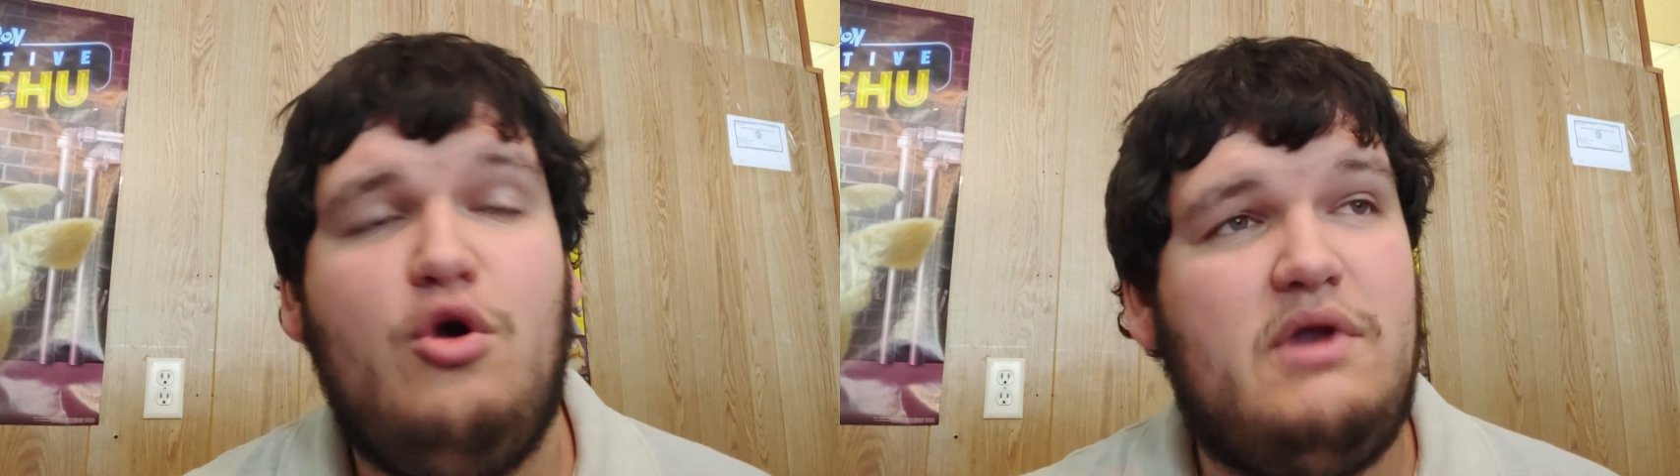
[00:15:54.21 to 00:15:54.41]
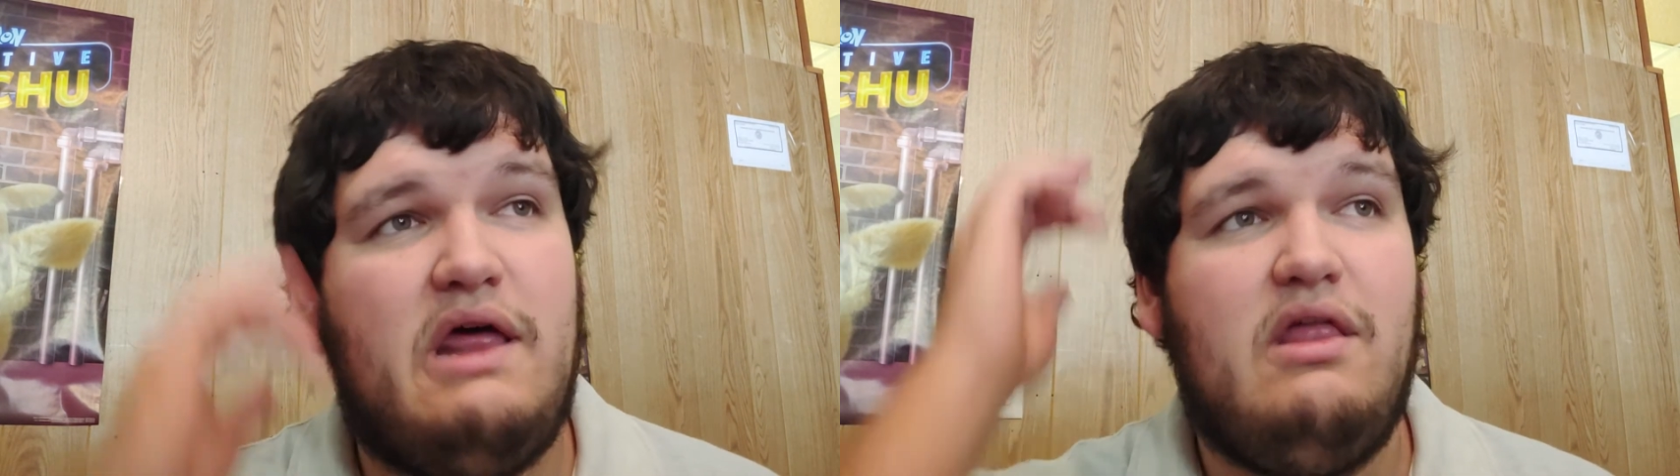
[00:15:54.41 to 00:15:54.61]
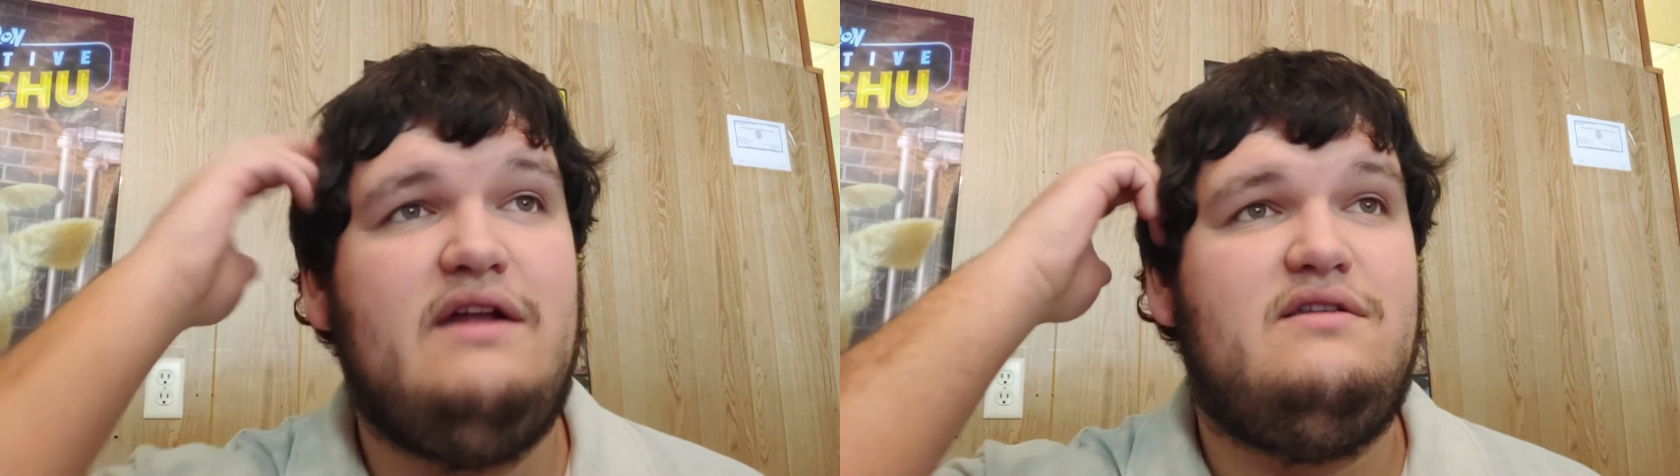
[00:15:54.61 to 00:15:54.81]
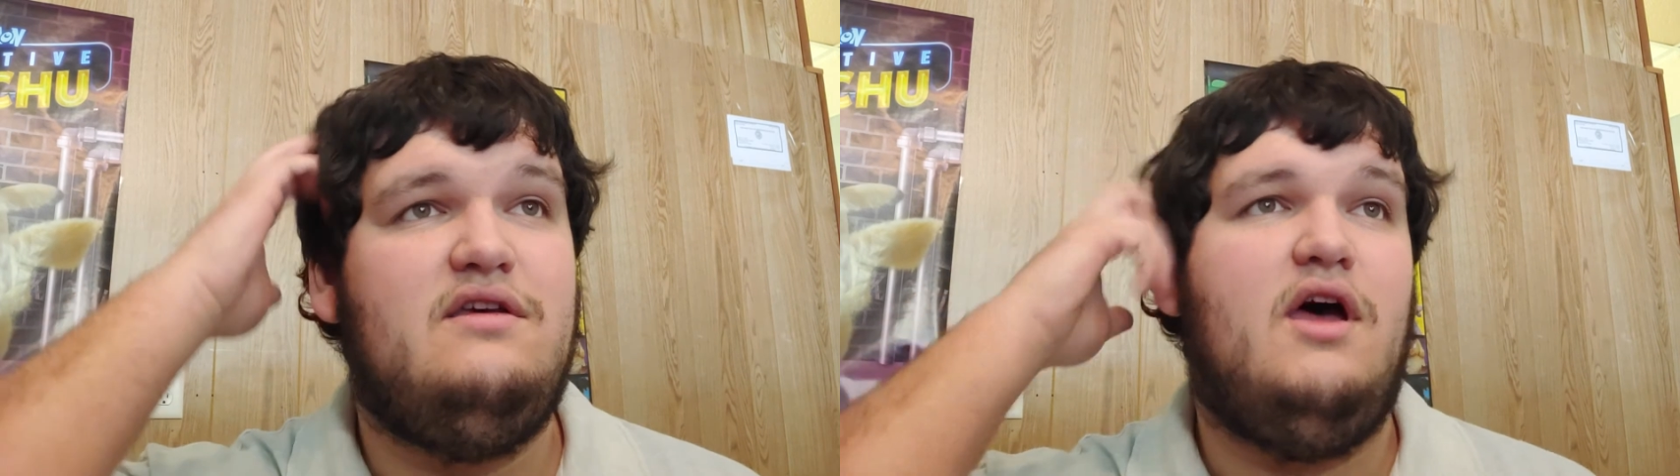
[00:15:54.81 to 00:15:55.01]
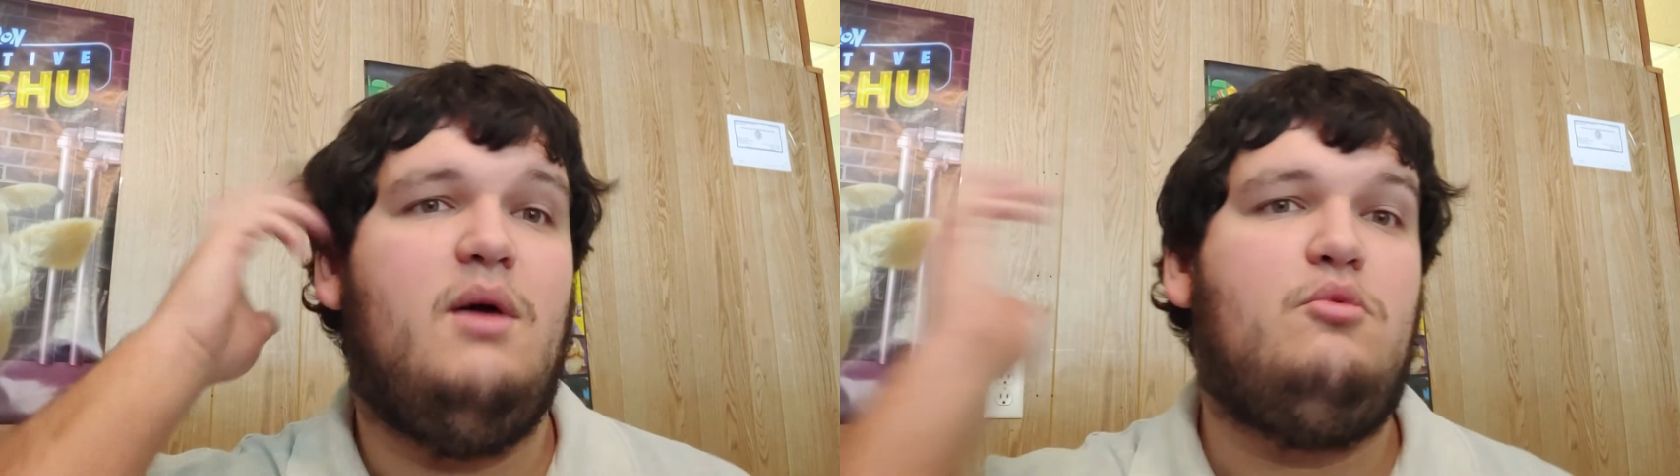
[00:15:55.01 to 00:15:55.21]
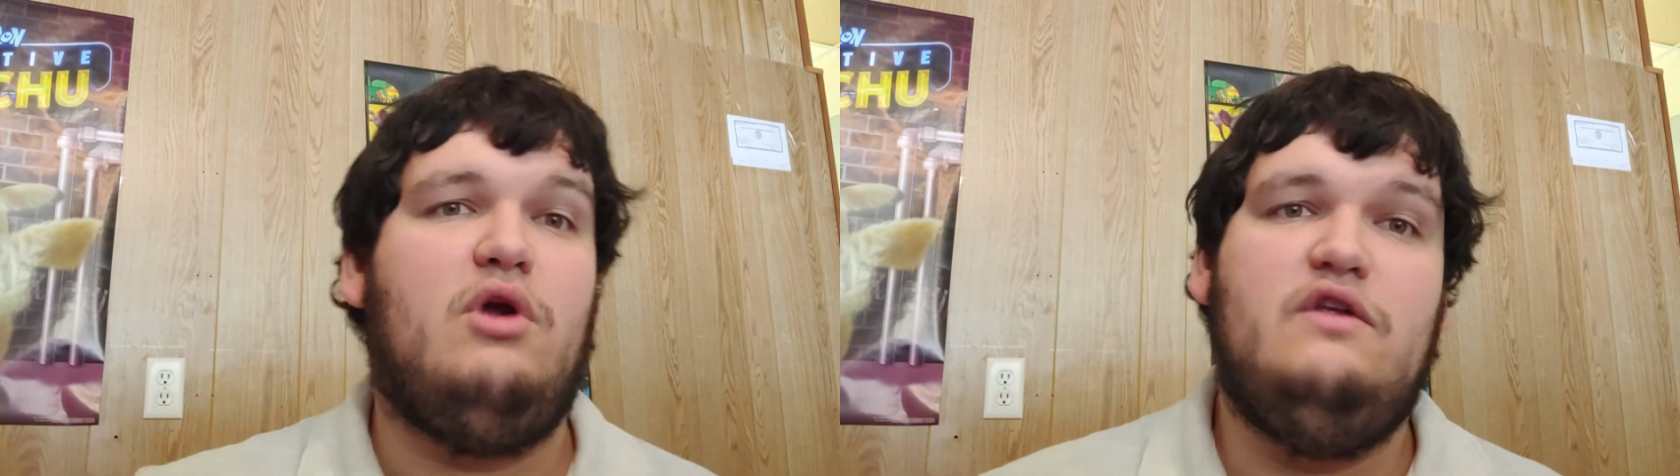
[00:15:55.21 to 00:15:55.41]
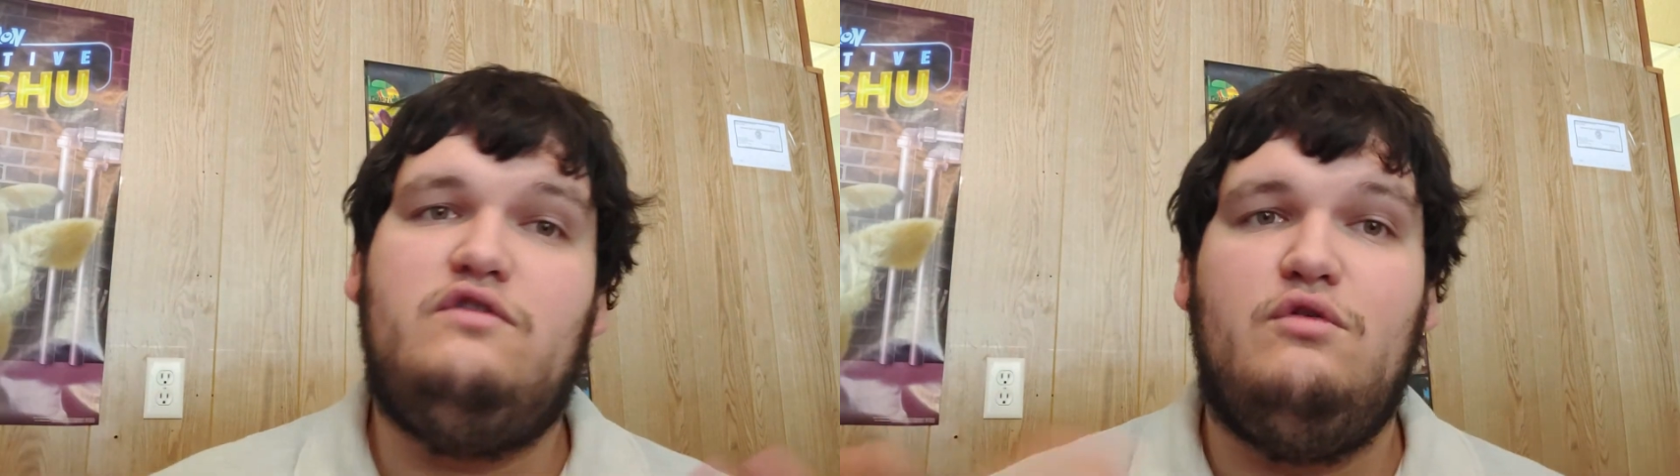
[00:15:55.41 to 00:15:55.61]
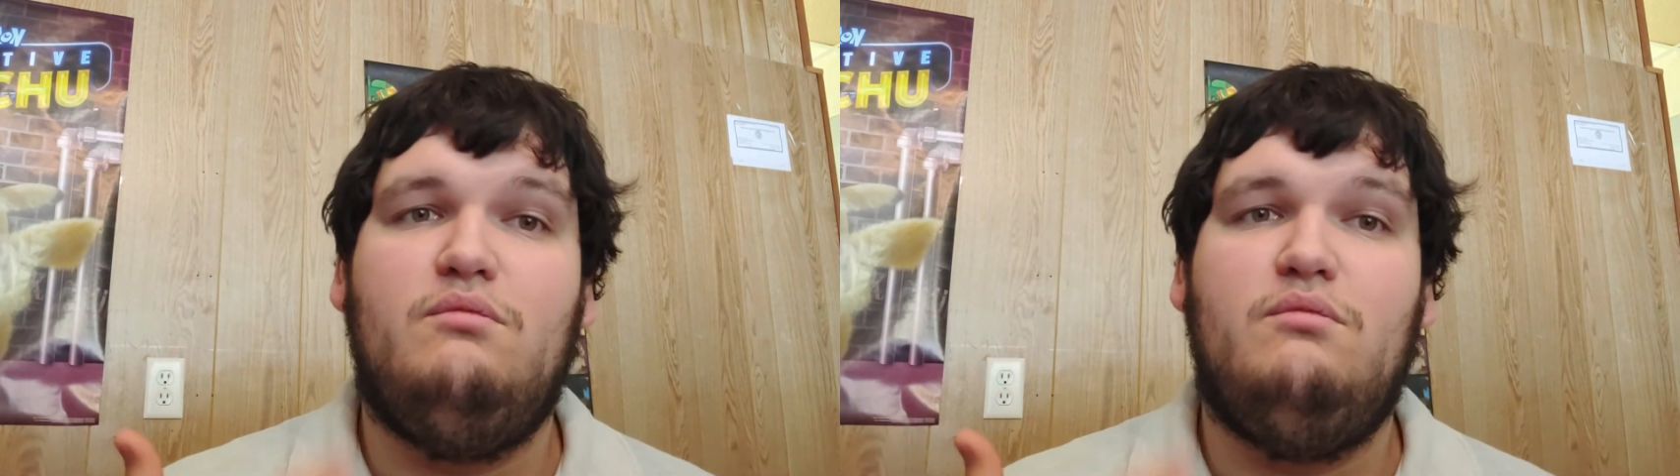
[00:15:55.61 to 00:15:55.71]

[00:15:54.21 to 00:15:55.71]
and I'd like to upgrade to